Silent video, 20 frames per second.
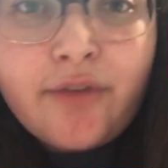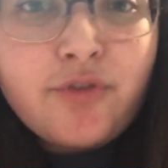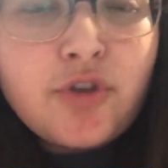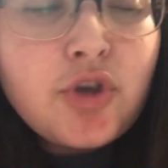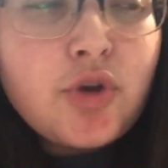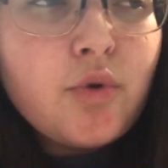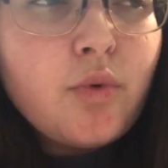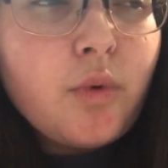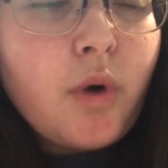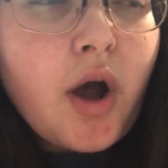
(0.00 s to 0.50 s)
If
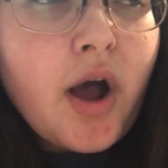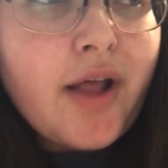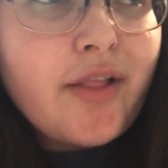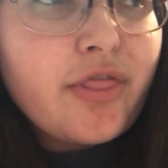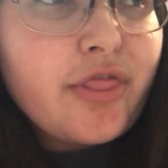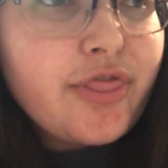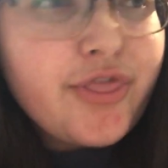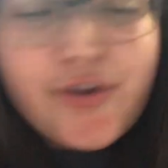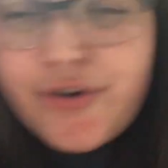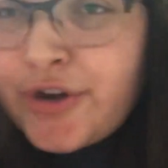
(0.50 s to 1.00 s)
you
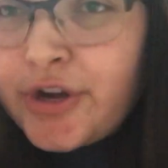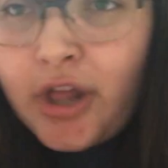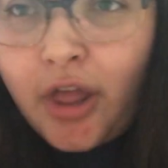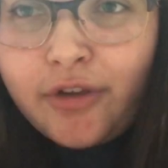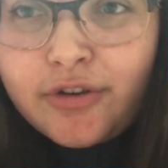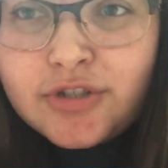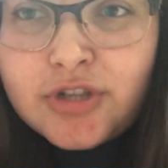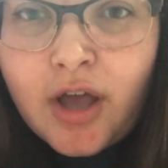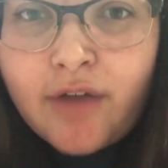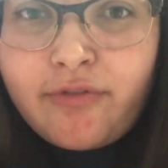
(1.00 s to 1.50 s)
want thirty
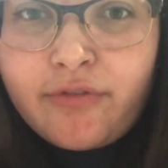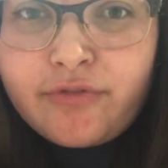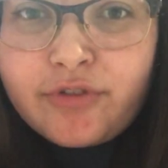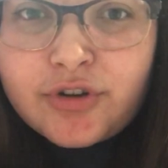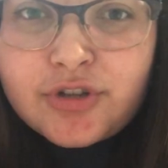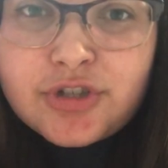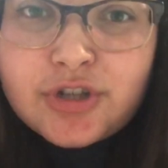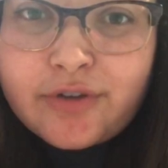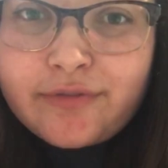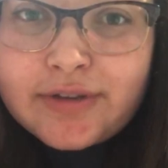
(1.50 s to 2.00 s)
dollars off of
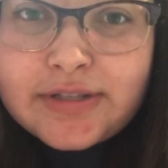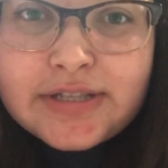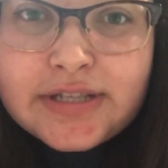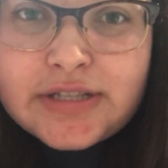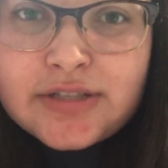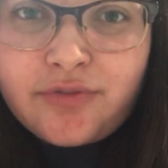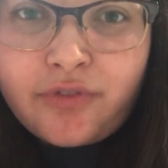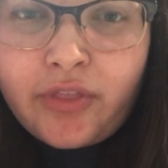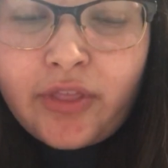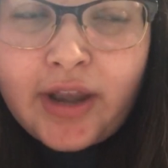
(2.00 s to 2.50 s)
your
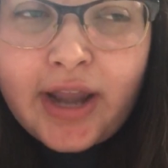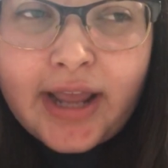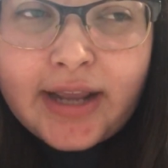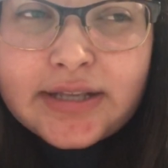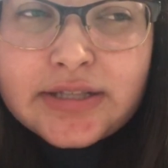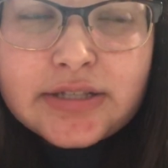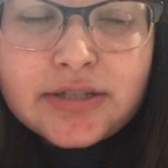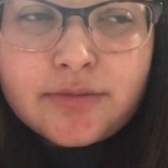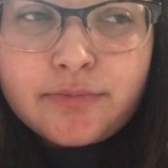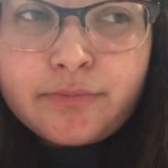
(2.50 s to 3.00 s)
services for the
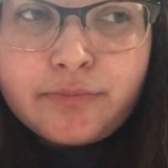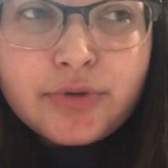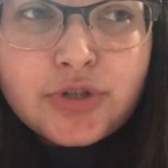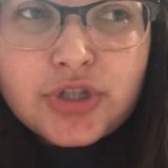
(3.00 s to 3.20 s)
next